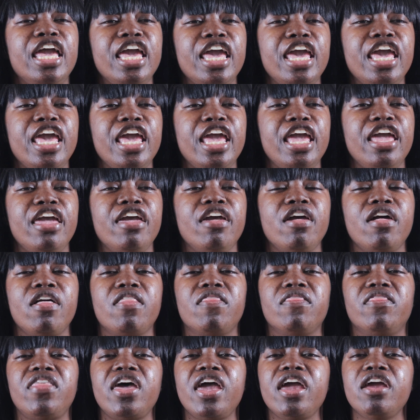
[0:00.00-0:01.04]
and
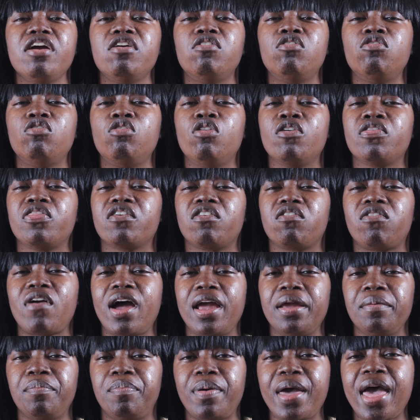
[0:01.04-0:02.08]
they are on the
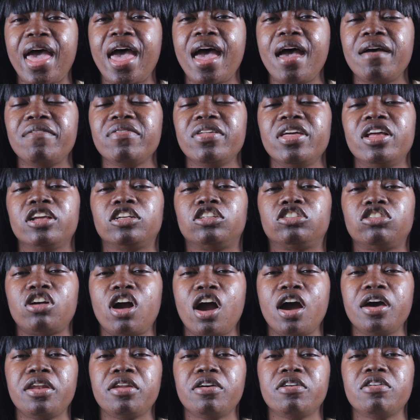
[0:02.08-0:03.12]
right path and
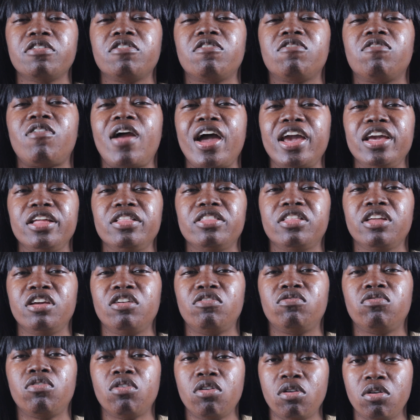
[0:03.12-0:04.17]
trying to right
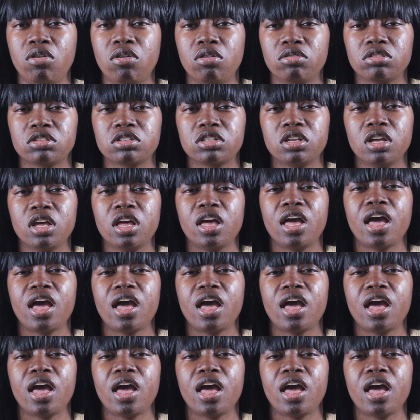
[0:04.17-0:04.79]
their wrongs.